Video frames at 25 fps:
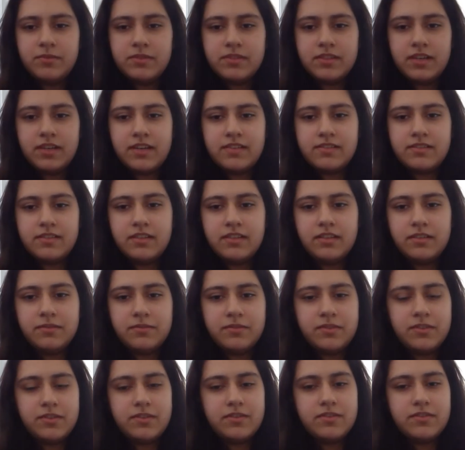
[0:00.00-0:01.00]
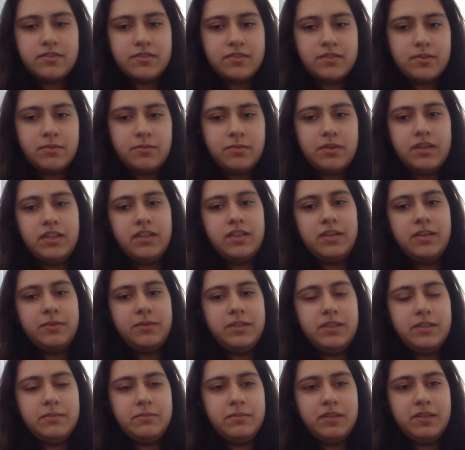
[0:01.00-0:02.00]
was asking if there's a way that we
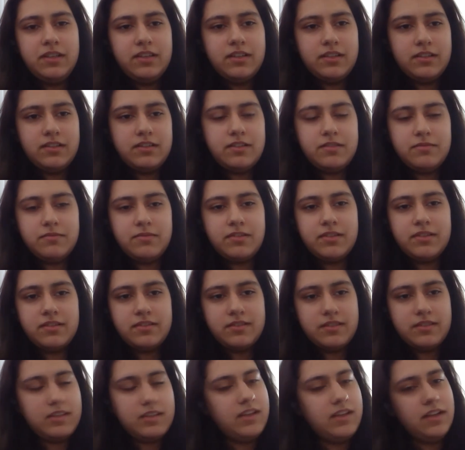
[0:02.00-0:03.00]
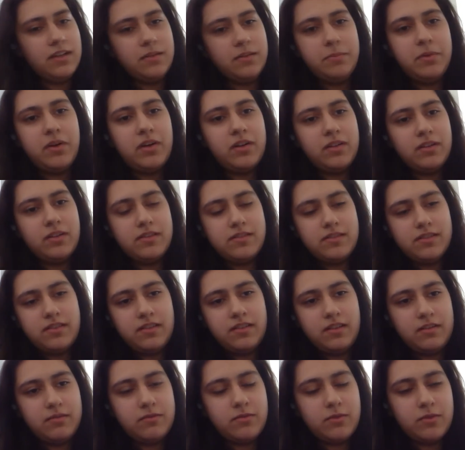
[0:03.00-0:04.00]
can make a difference, like at a policy
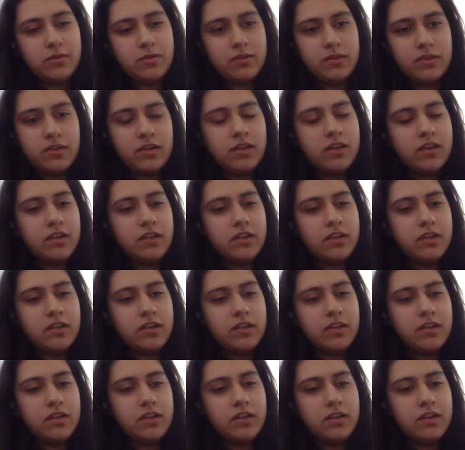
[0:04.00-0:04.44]
level.